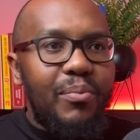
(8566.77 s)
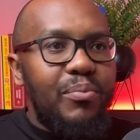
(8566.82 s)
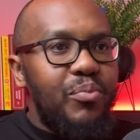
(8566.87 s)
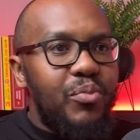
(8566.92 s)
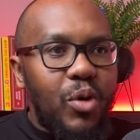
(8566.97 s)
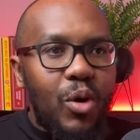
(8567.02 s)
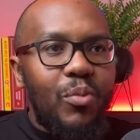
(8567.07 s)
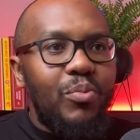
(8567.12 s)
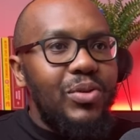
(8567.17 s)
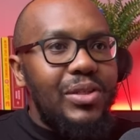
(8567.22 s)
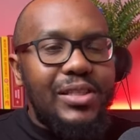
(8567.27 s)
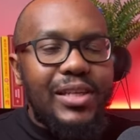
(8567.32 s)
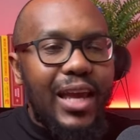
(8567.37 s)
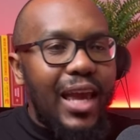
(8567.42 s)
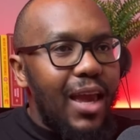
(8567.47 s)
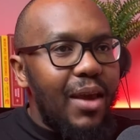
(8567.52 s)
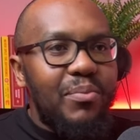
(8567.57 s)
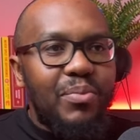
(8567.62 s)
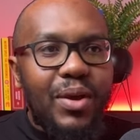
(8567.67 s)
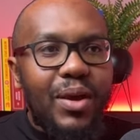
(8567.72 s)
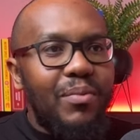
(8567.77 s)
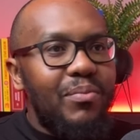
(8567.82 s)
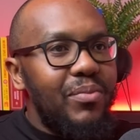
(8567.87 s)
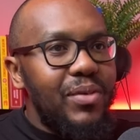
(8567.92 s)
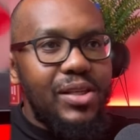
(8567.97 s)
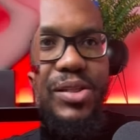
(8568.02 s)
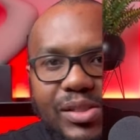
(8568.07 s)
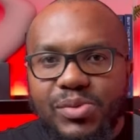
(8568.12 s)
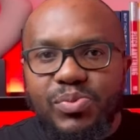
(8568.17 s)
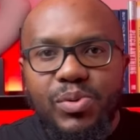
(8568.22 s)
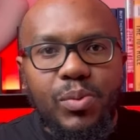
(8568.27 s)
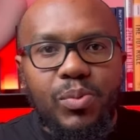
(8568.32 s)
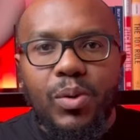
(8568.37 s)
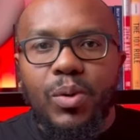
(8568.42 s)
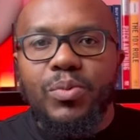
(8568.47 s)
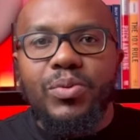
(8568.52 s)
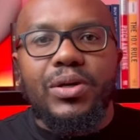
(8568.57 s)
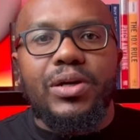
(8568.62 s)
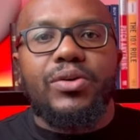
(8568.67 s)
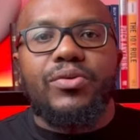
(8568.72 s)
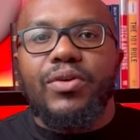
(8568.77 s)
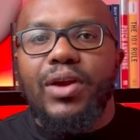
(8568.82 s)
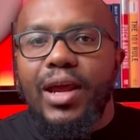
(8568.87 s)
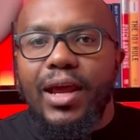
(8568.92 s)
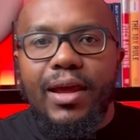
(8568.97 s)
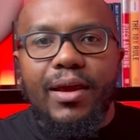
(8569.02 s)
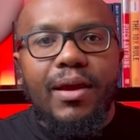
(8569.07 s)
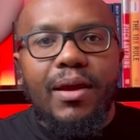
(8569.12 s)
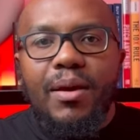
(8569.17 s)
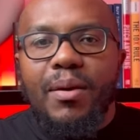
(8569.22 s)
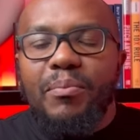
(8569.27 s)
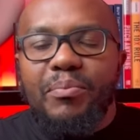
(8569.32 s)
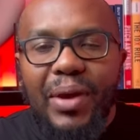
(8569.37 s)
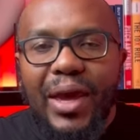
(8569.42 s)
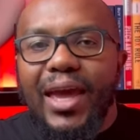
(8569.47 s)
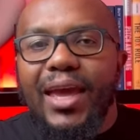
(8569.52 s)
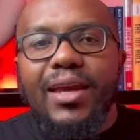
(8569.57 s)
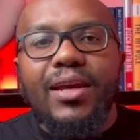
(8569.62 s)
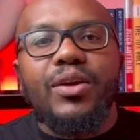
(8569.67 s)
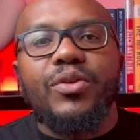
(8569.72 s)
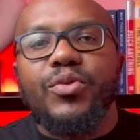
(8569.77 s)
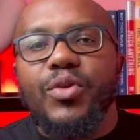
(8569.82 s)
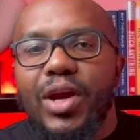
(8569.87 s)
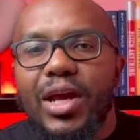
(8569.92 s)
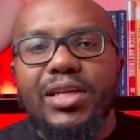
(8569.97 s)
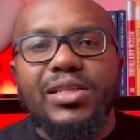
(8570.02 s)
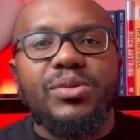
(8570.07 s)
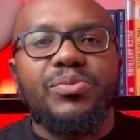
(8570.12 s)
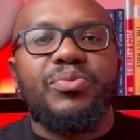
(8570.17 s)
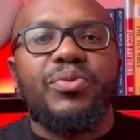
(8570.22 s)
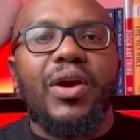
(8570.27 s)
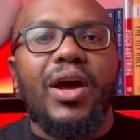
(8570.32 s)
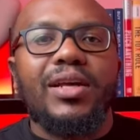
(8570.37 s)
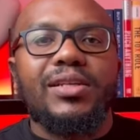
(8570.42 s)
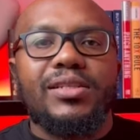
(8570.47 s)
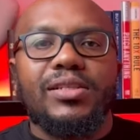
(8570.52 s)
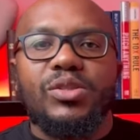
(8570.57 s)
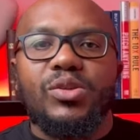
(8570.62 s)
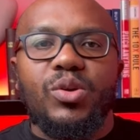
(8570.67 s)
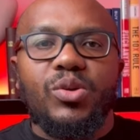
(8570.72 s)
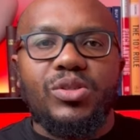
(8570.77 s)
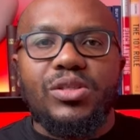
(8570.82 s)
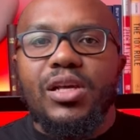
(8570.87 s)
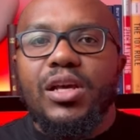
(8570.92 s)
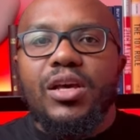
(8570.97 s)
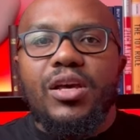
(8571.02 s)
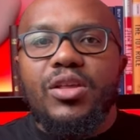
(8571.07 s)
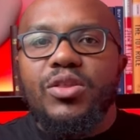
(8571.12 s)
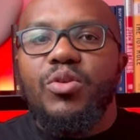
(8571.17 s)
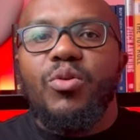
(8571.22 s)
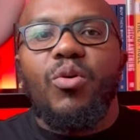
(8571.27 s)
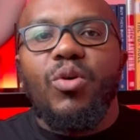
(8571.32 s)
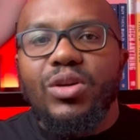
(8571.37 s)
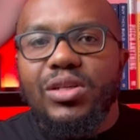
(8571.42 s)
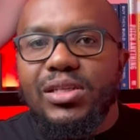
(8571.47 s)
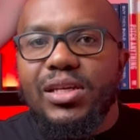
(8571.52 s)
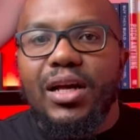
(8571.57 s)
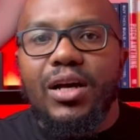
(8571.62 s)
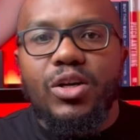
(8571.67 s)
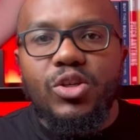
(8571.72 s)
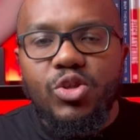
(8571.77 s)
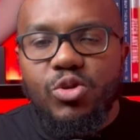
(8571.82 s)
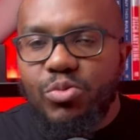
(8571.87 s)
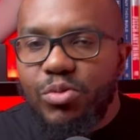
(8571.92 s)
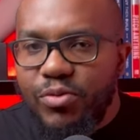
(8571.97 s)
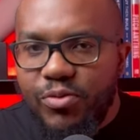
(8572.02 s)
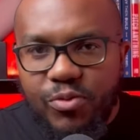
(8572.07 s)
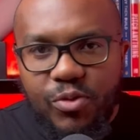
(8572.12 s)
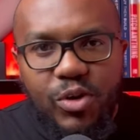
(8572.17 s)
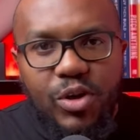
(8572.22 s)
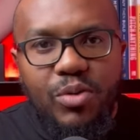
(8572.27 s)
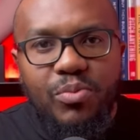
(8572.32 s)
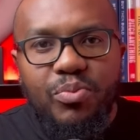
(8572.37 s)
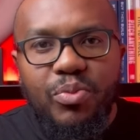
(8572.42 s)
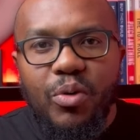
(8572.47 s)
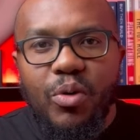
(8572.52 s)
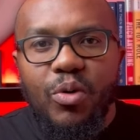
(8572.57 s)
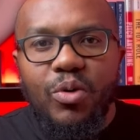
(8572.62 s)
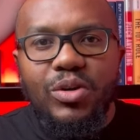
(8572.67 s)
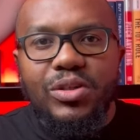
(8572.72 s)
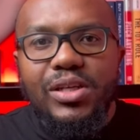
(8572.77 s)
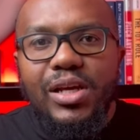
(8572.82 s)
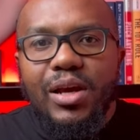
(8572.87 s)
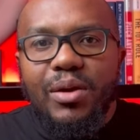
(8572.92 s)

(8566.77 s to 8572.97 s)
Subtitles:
property Airbnbs, people will be paying crazy prices because the hotels will be fully booked.